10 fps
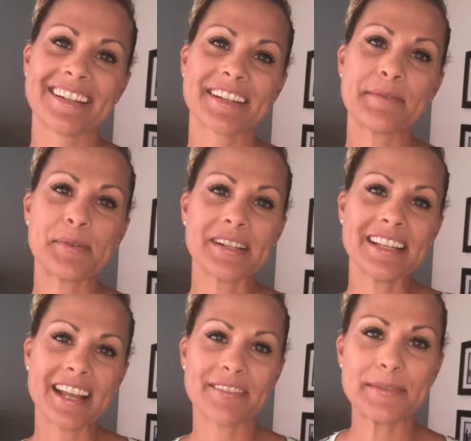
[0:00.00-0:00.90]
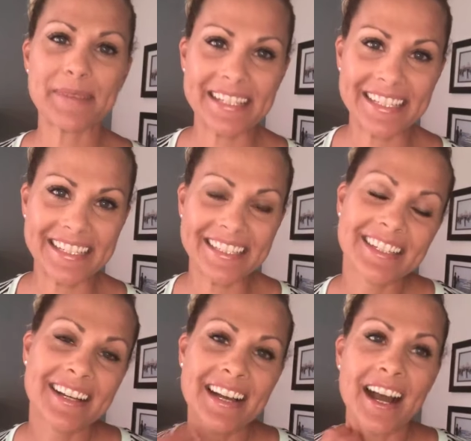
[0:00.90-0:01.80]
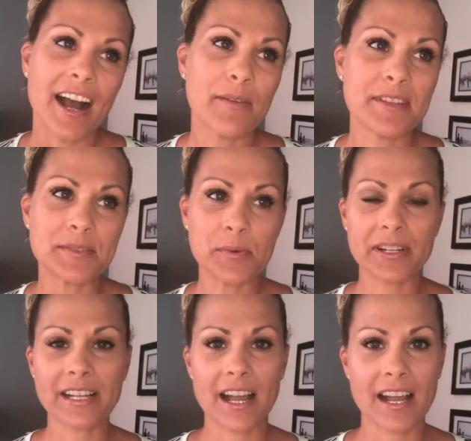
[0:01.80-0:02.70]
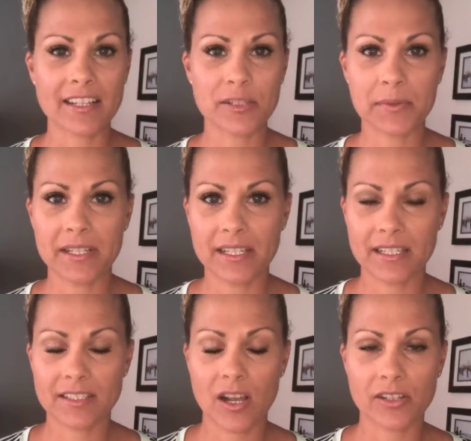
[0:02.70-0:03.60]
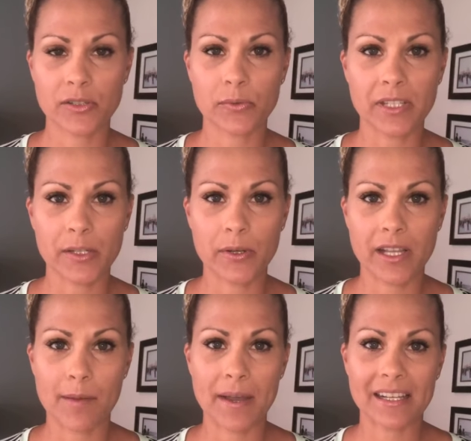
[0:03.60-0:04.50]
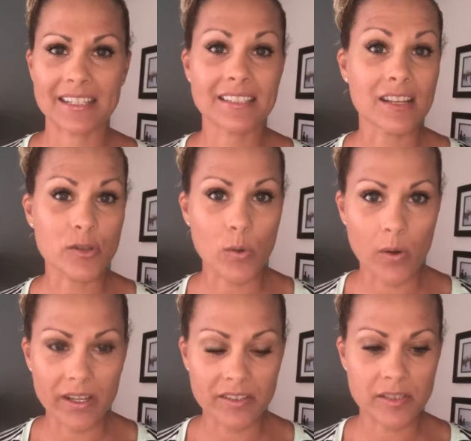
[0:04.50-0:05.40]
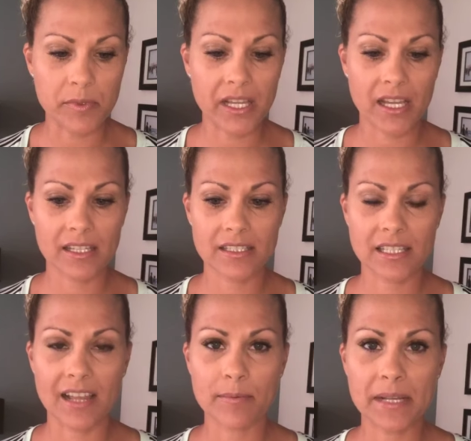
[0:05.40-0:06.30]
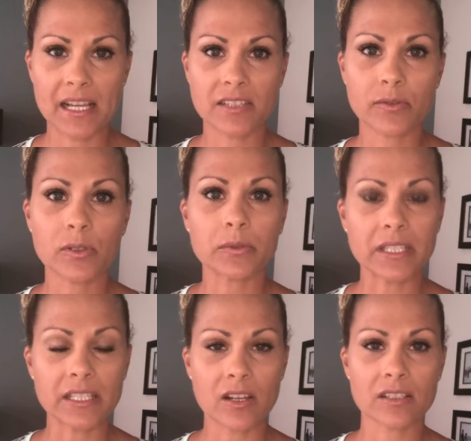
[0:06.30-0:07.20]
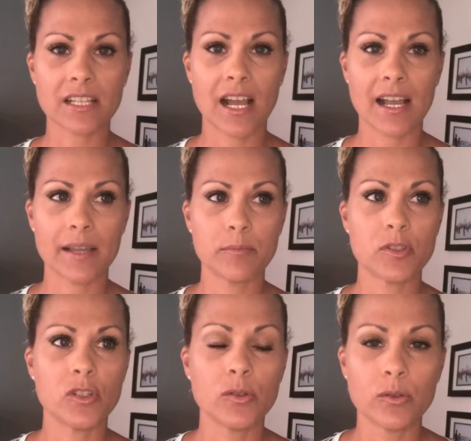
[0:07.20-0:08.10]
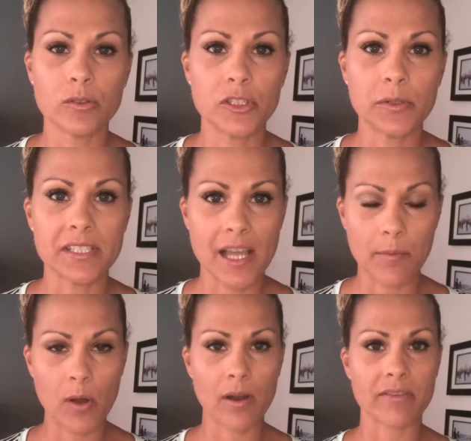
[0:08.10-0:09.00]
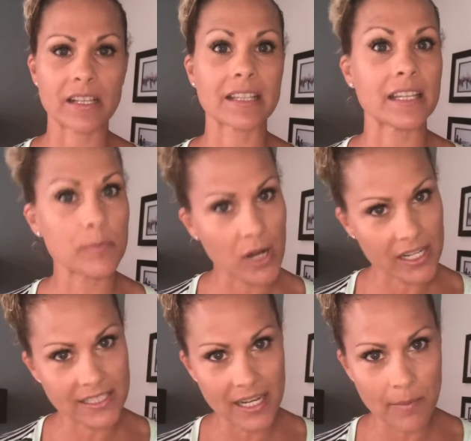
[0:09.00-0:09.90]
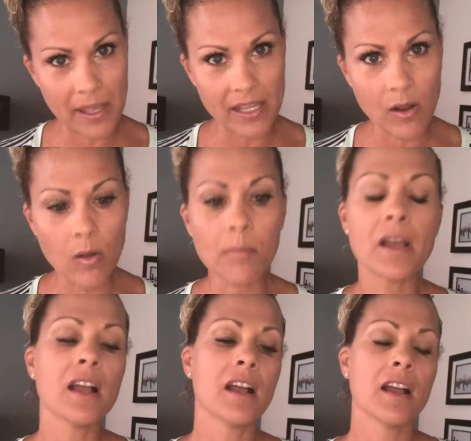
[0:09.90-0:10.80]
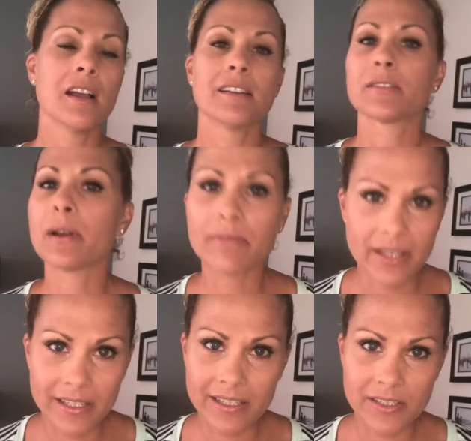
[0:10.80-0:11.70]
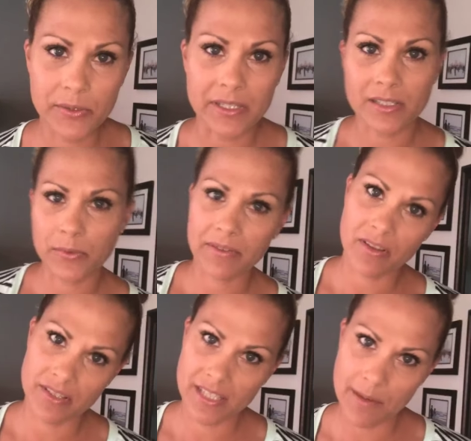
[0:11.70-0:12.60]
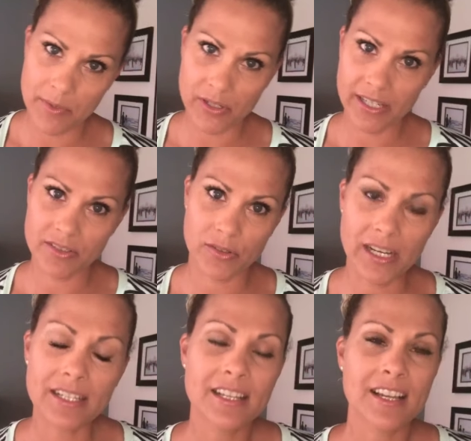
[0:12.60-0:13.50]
Good morning, everybody. This morning, I just want to talk to you really quick about essential oils because I've been asked for a really long time to do a demo of the cleaning products that I make at home. So I'm finally going to do it because we have all this time on our hands, right?